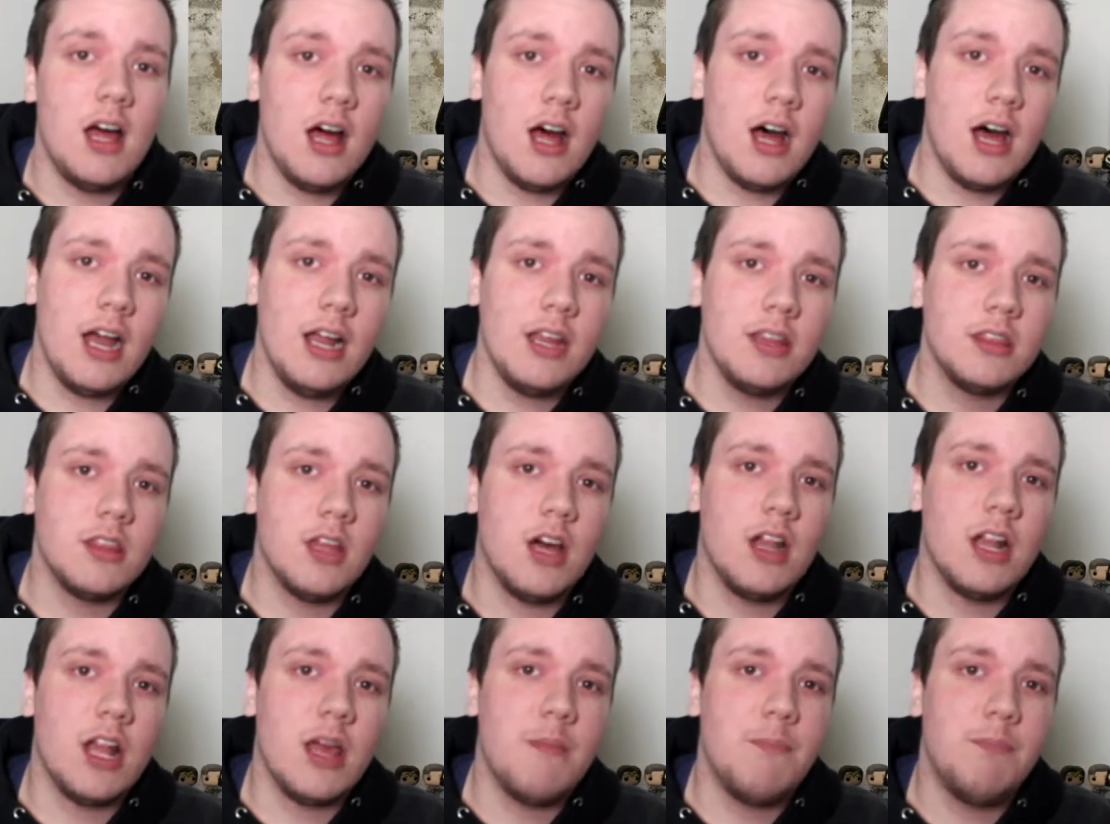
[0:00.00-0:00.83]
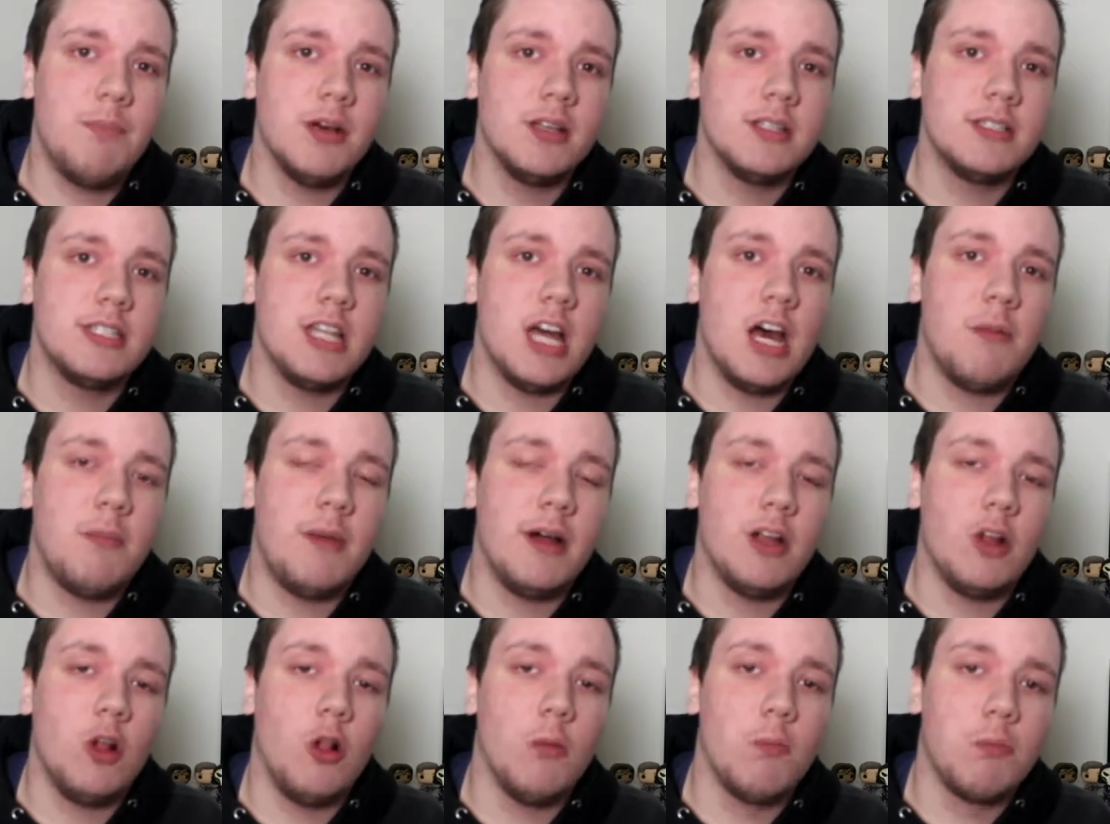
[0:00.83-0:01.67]
I thought I'd bust out
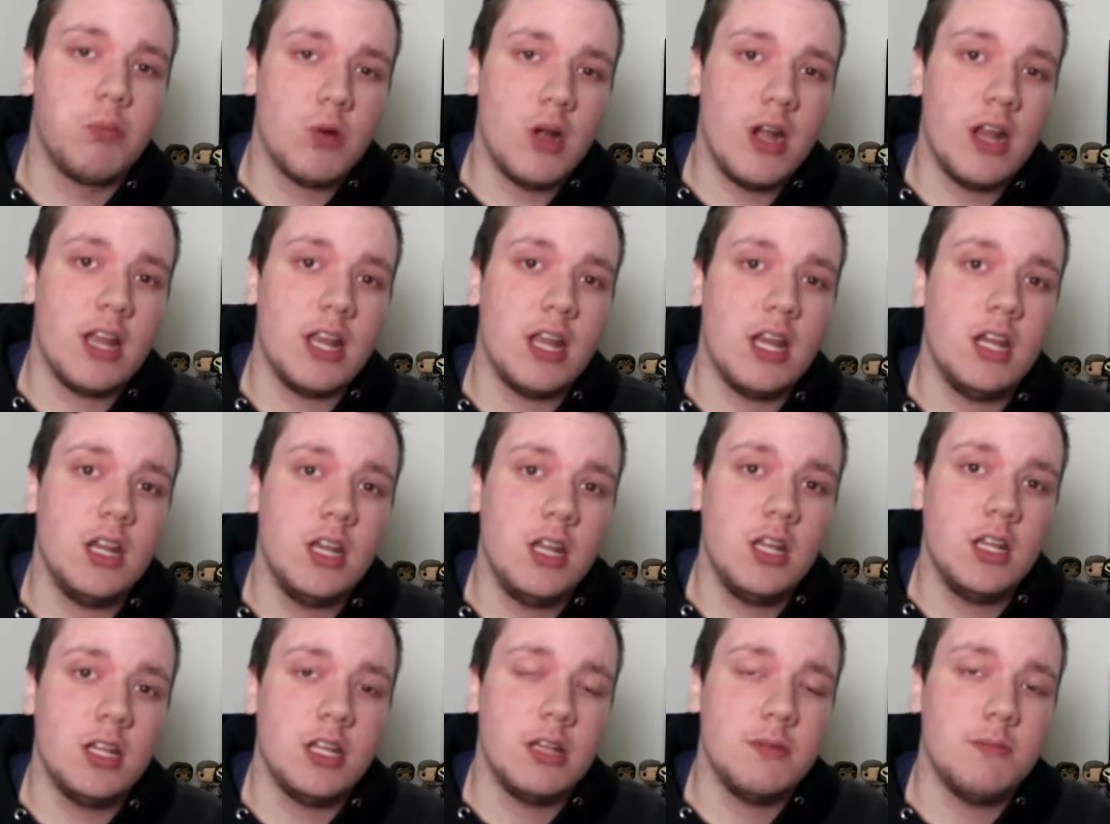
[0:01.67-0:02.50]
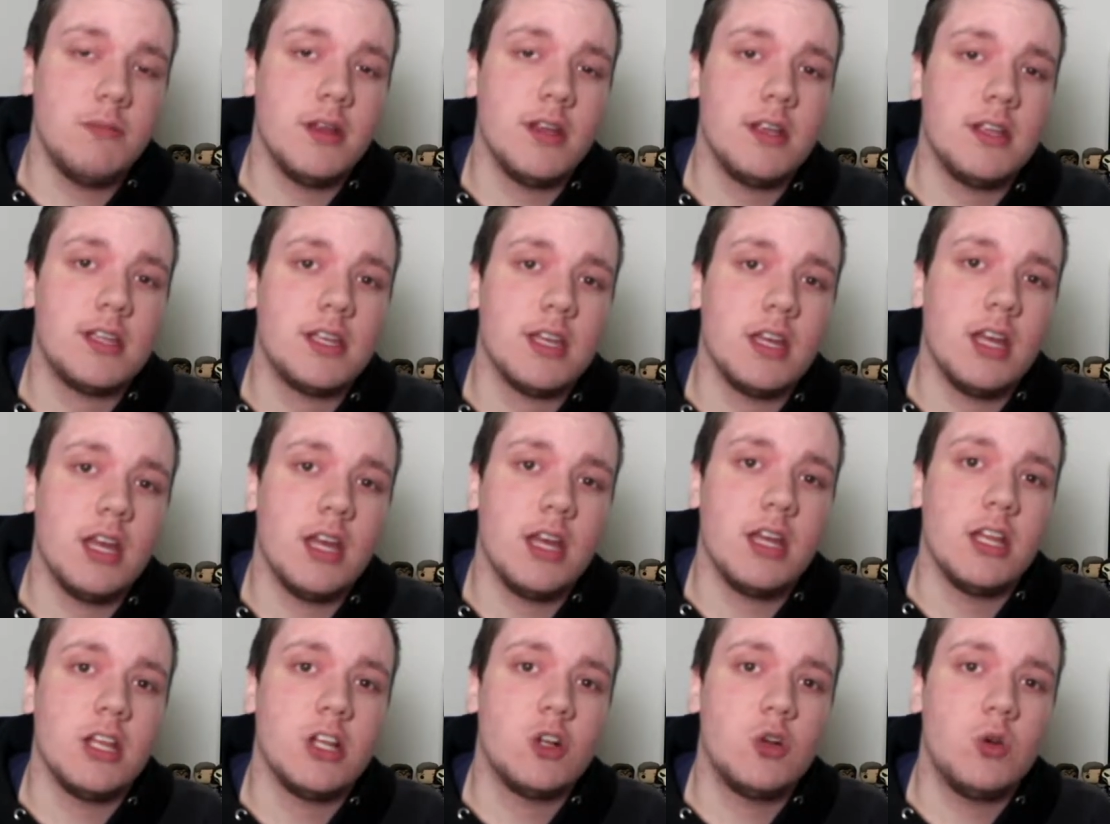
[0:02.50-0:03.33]
my old brain and make
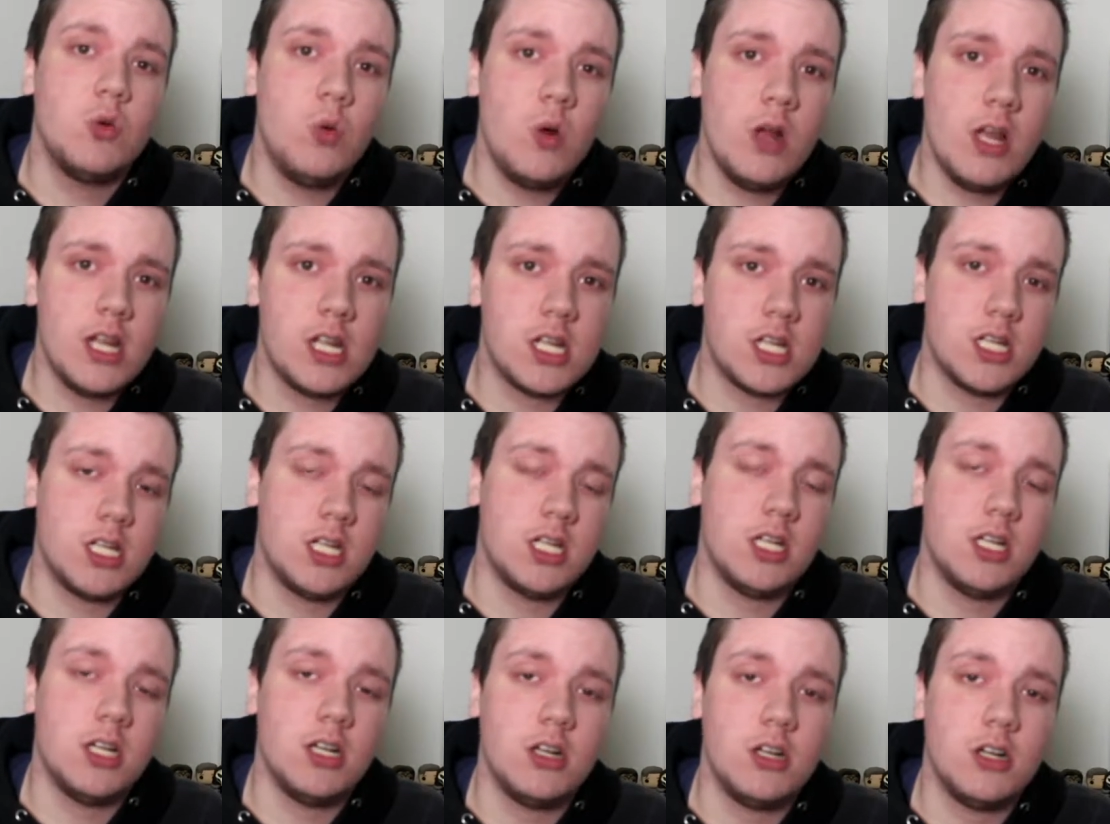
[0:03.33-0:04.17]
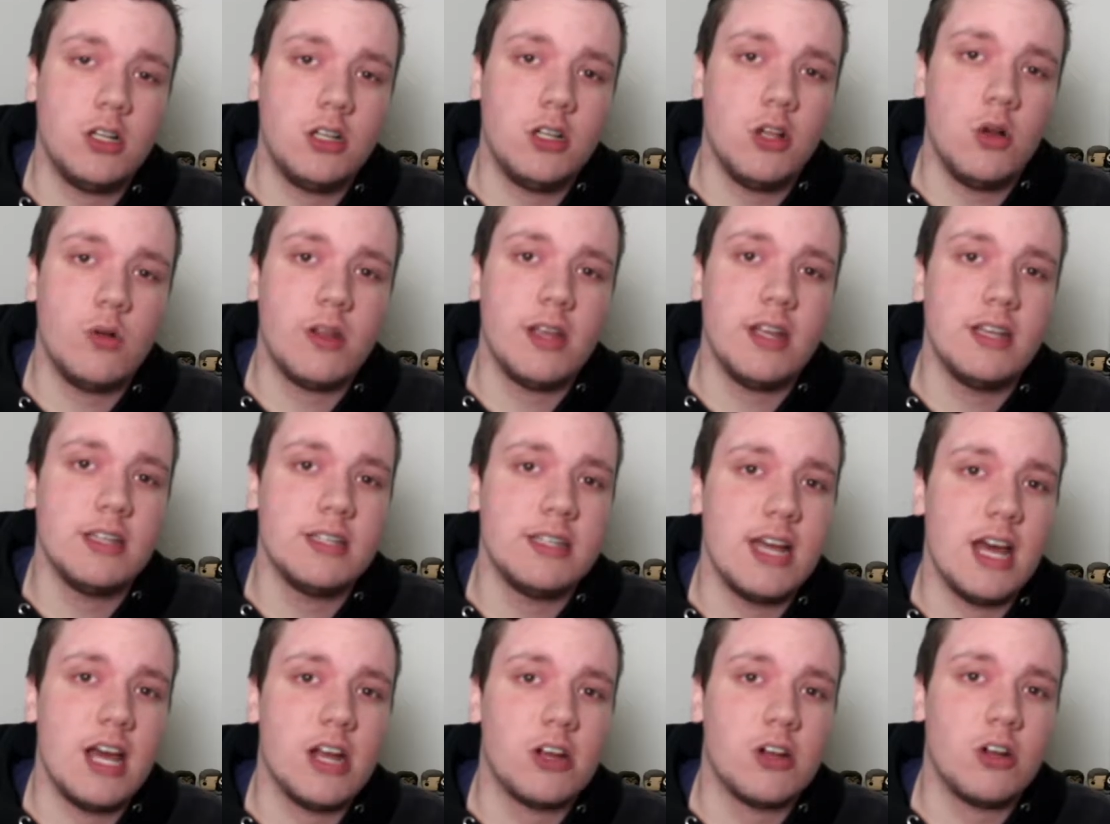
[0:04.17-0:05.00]
a quick Cloak and
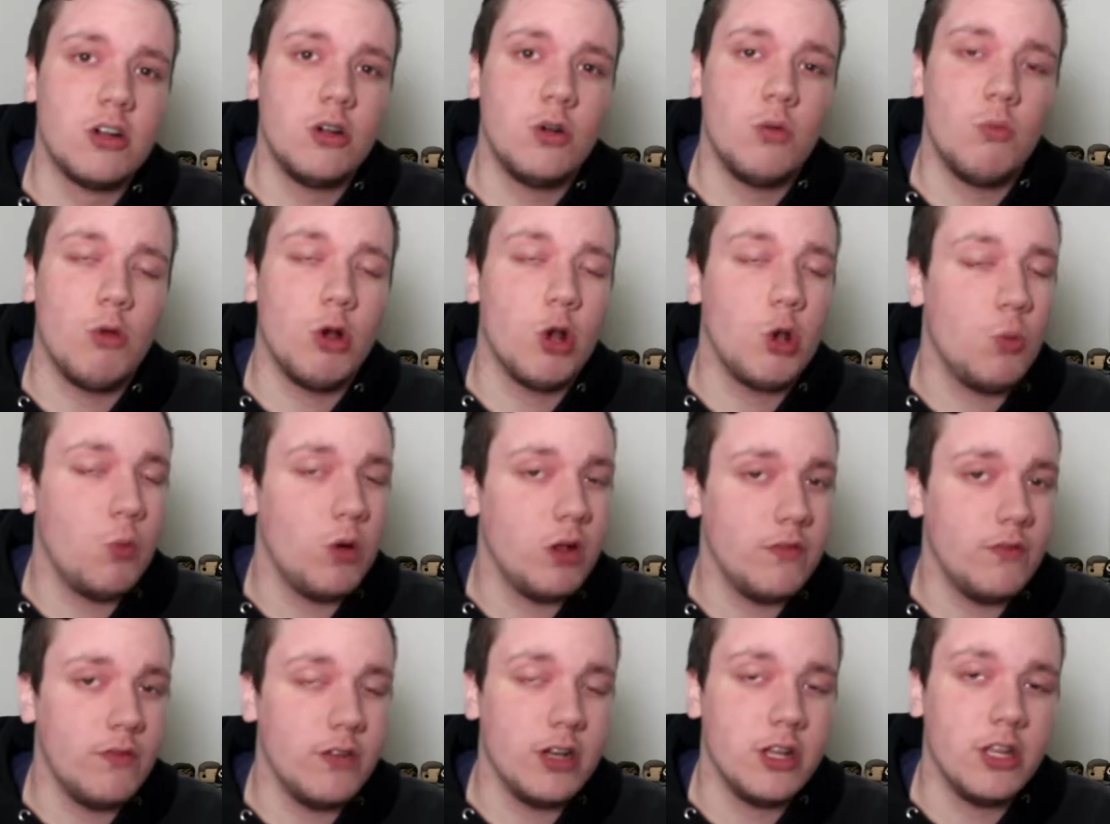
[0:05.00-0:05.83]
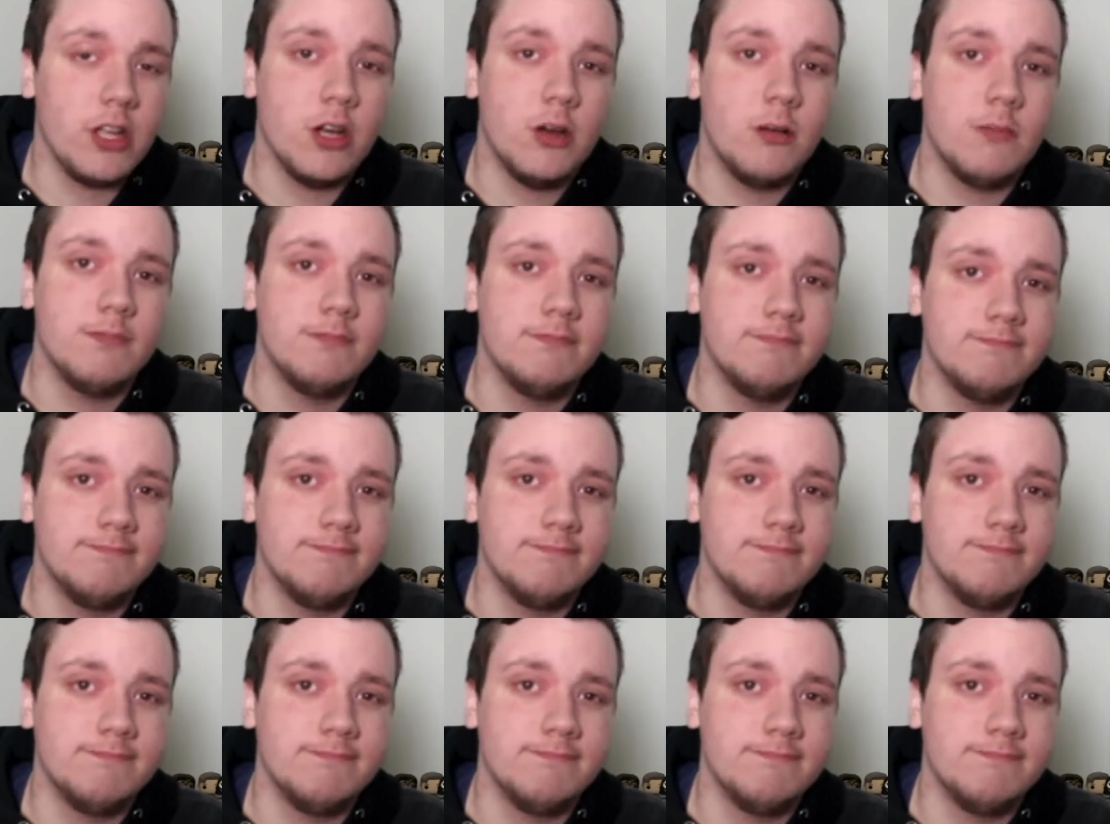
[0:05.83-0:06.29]
Dagger 101 video.